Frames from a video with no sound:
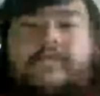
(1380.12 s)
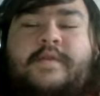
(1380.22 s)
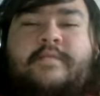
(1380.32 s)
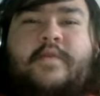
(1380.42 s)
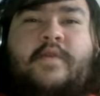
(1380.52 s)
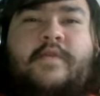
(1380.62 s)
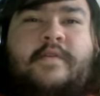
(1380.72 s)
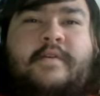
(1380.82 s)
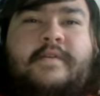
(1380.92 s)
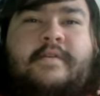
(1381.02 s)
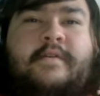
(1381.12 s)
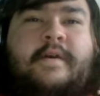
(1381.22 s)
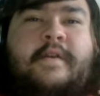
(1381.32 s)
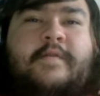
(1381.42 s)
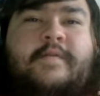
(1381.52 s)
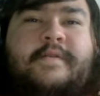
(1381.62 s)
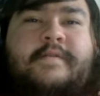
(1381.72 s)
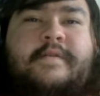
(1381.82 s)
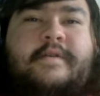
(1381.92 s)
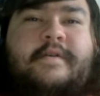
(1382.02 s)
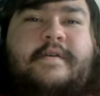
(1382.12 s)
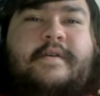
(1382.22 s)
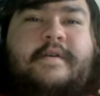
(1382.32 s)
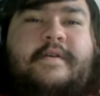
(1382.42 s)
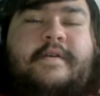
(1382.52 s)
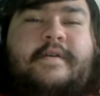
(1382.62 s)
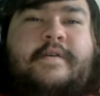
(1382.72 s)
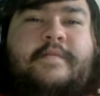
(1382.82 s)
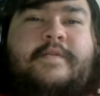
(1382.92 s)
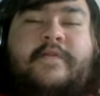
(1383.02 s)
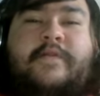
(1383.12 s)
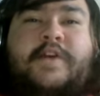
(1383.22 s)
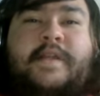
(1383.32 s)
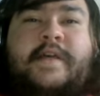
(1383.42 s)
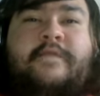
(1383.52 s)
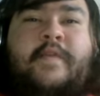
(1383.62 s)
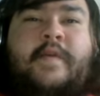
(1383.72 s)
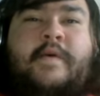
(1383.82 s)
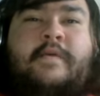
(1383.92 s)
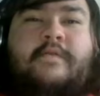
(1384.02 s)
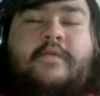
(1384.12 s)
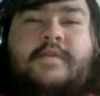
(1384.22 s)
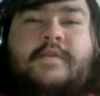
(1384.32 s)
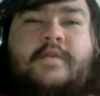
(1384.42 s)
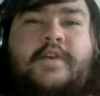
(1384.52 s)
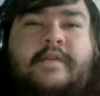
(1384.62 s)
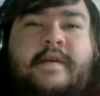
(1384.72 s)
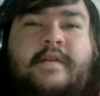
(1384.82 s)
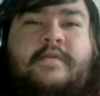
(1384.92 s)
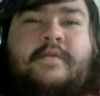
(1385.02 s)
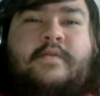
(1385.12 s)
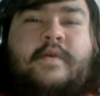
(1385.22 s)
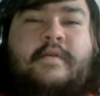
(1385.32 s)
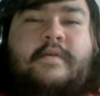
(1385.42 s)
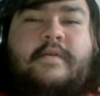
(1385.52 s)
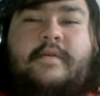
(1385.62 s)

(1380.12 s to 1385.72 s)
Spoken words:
was in both of our starting lineups. So if you haven't checked that video out, of course, go check that out as well.